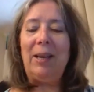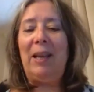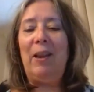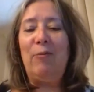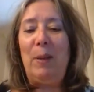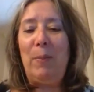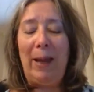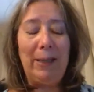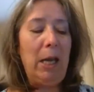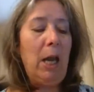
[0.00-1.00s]
to give me
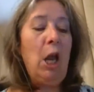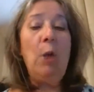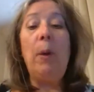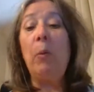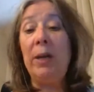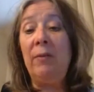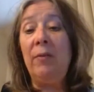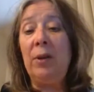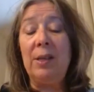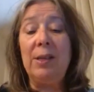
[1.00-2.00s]
back then. But
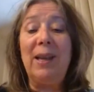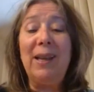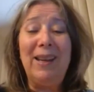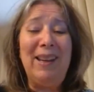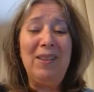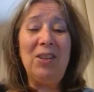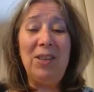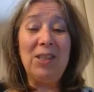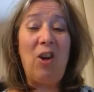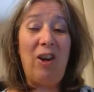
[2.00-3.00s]
whatever it is, I can get into
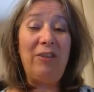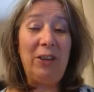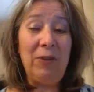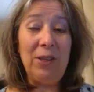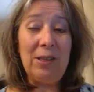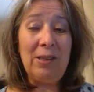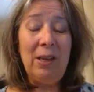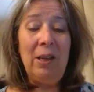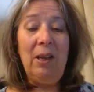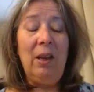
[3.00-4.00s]
these coughing fits.
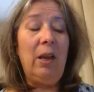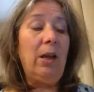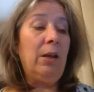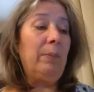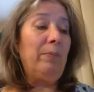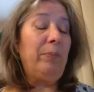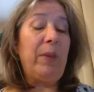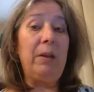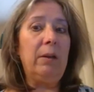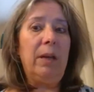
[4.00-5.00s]
I
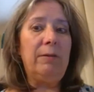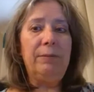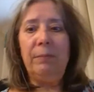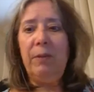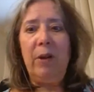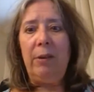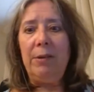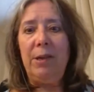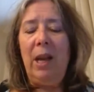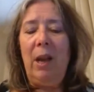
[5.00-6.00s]
don't have the
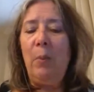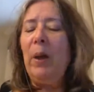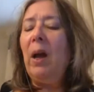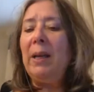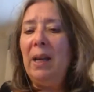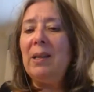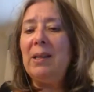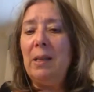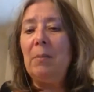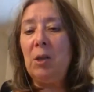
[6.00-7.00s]
virus now, but I
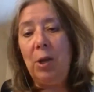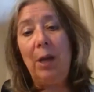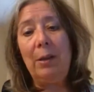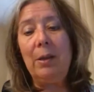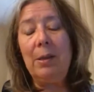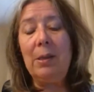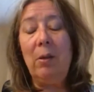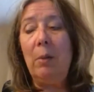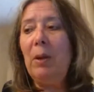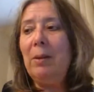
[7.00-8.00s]
can't seem to shake this.
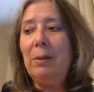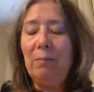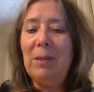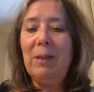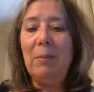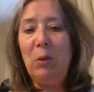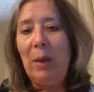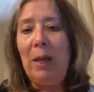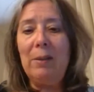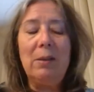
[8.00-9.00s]
So I'm on some new
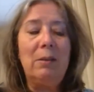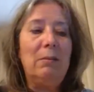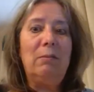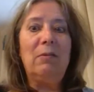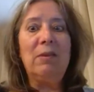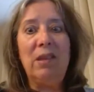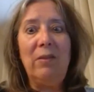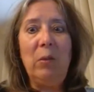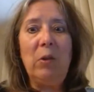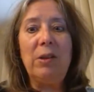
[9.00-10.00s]
meds, and we'll
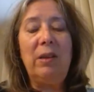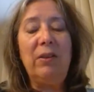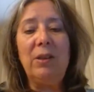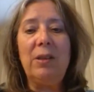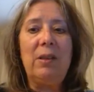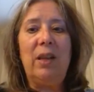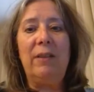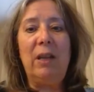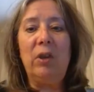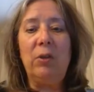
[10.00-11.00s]
see if it works. And if it doesn't, I
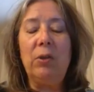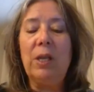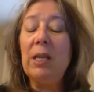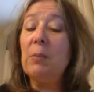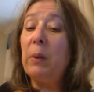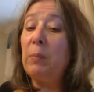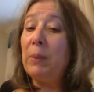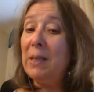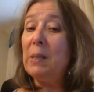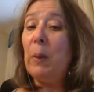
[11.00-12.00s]
have to have other tests. But
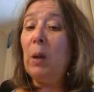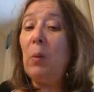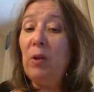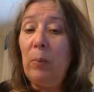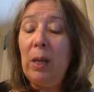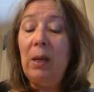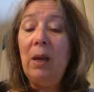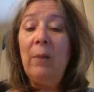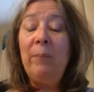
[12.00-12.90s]
please bear with me